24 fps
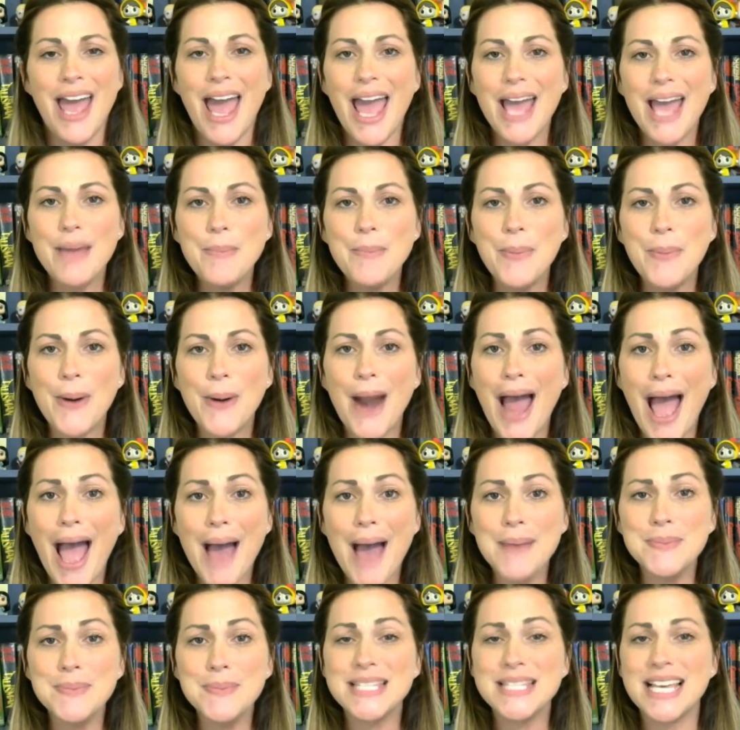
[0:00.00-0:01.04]
and
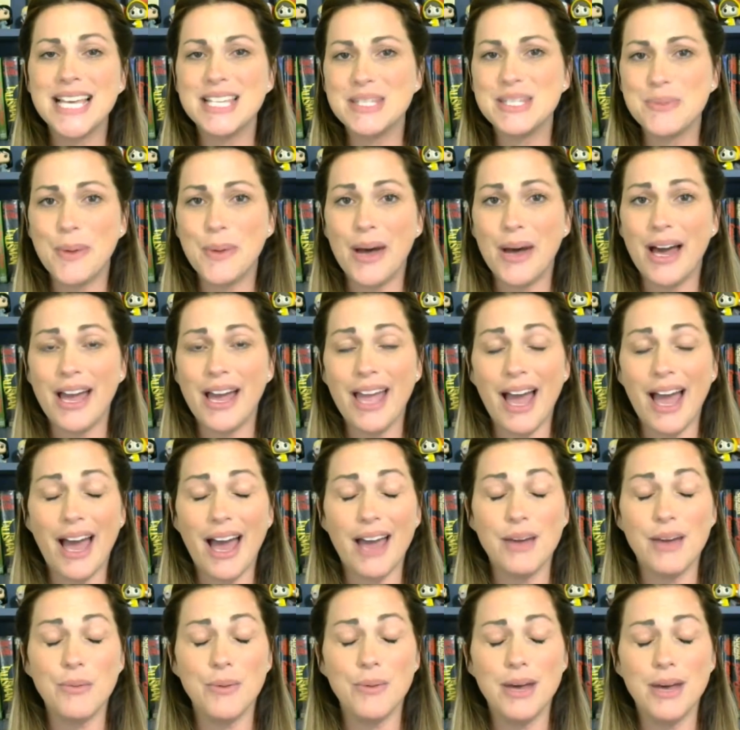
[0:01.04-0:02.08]
perhaps that's why
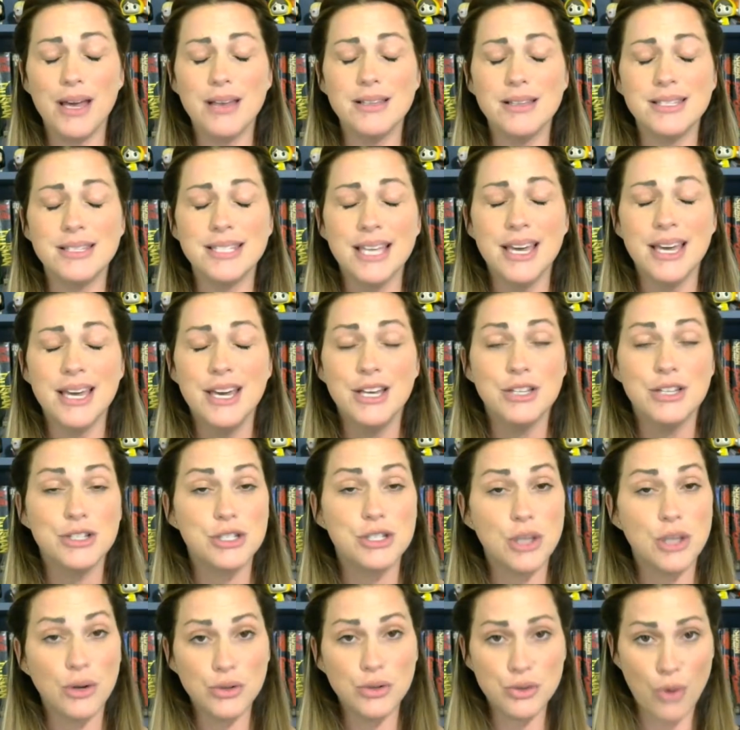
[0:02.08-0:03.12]
I was
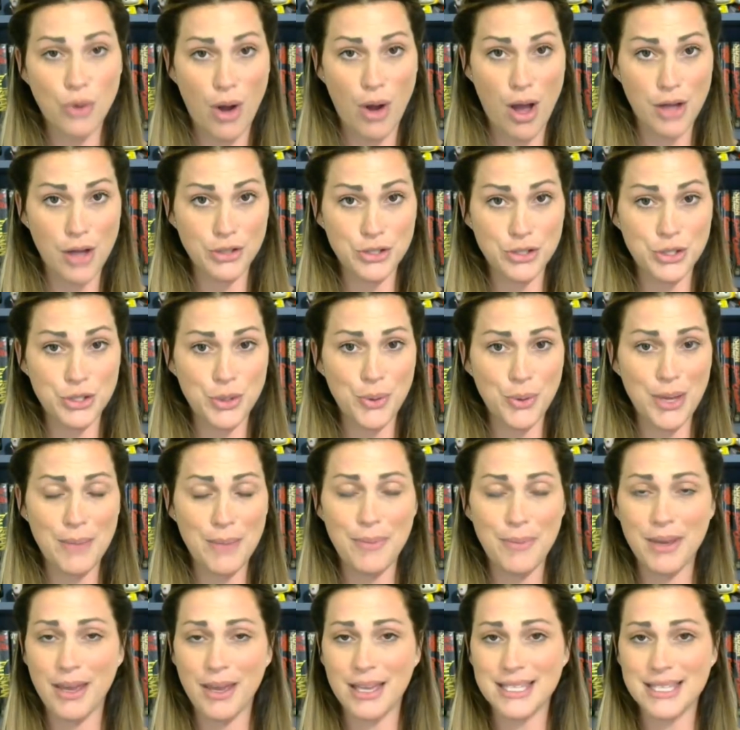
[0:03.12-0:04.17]
so drawn to
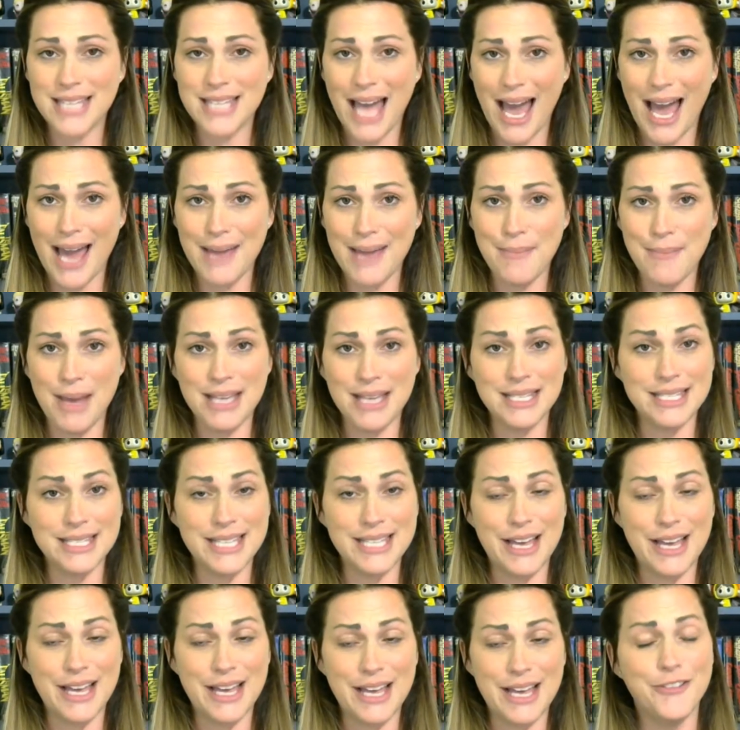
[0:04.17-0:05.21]
it, because I
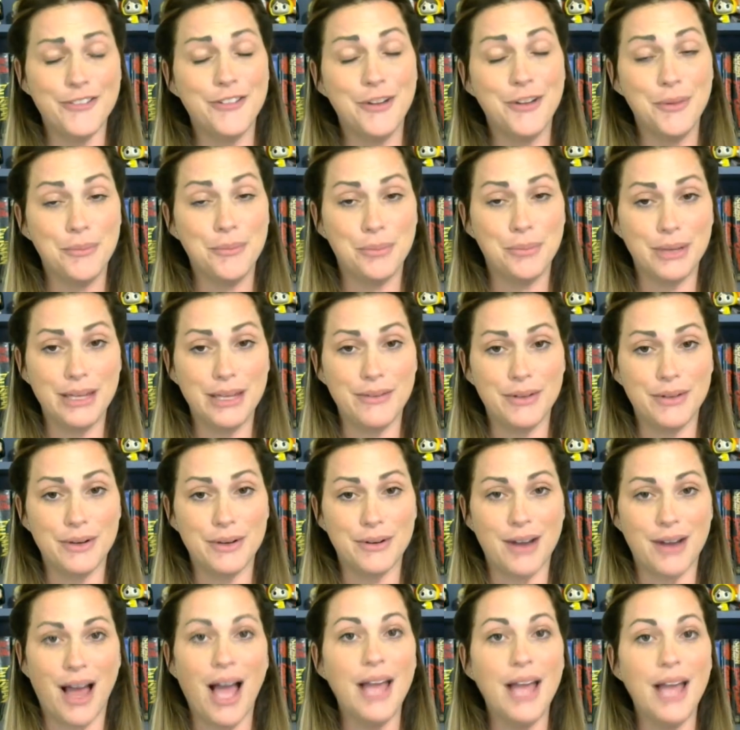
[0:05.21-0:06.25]
myself, believe it
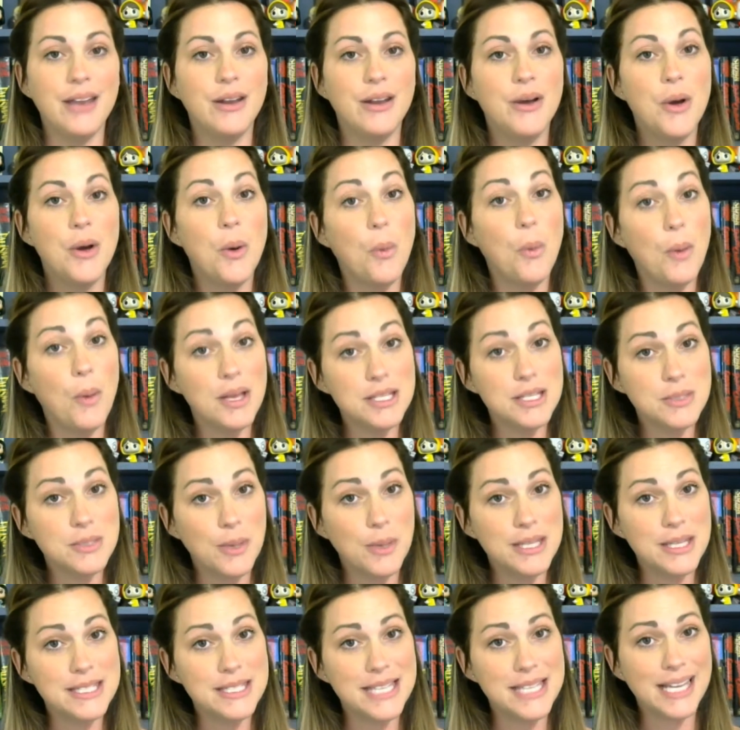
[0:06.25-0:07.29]
or not, was
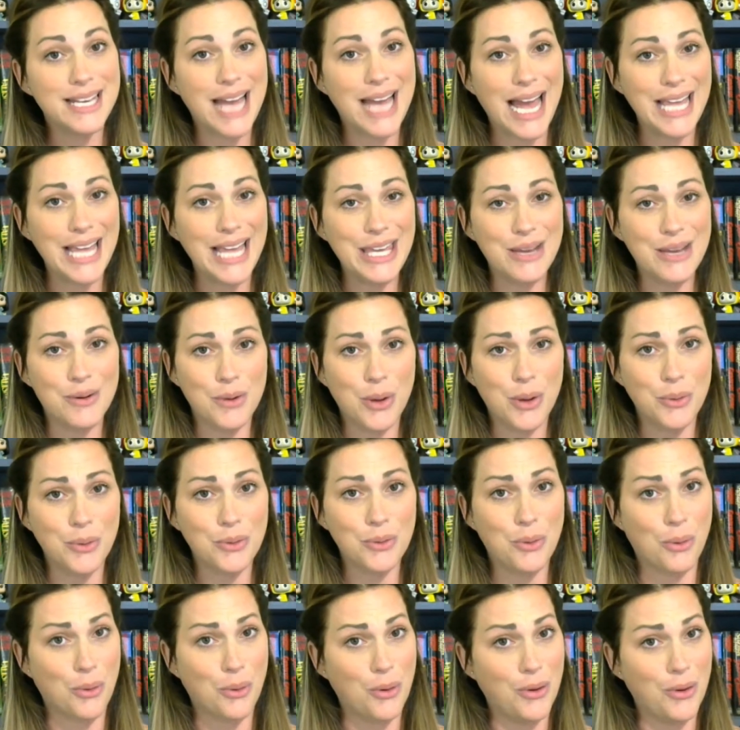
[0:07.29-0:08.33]
once a
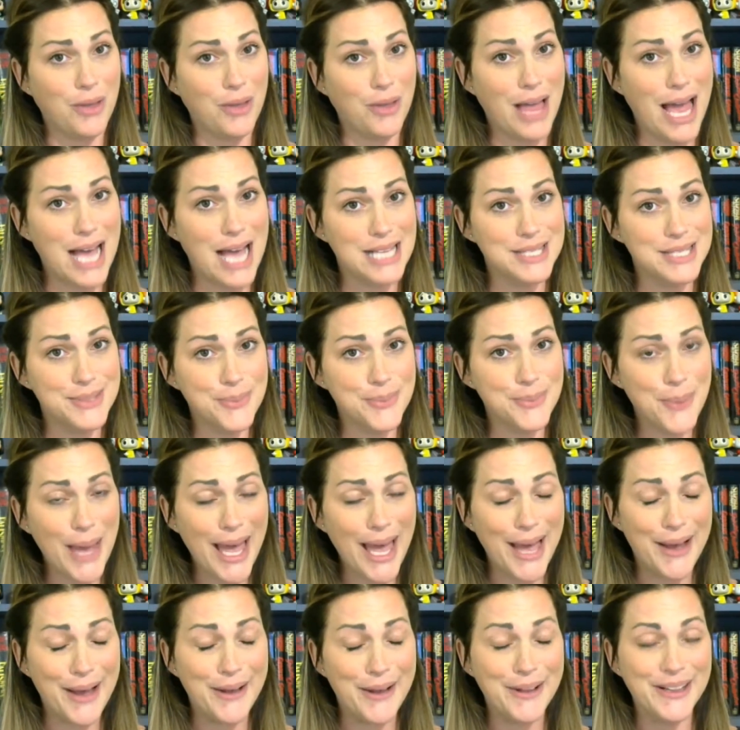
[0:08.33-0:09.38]
9-year-old girl as
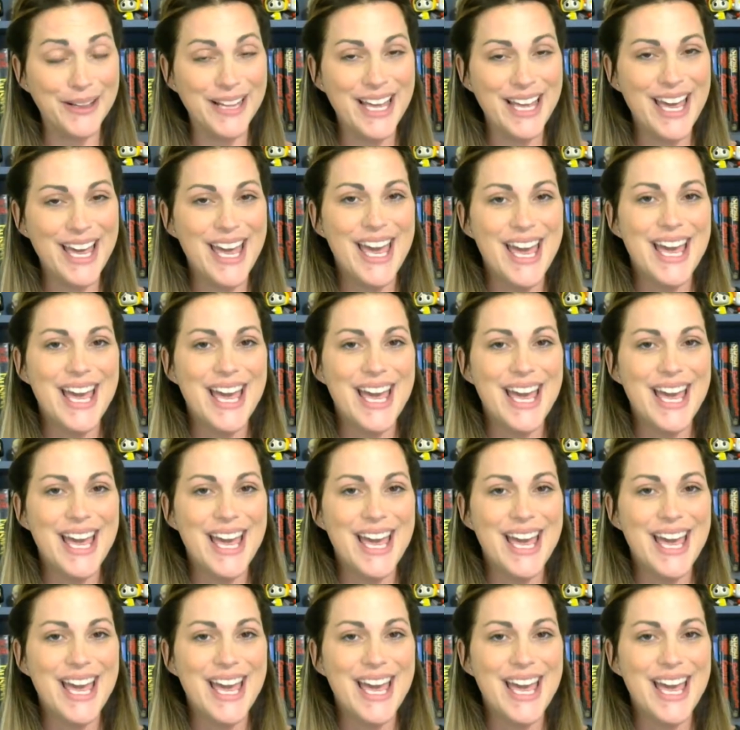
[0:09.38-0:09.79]
well.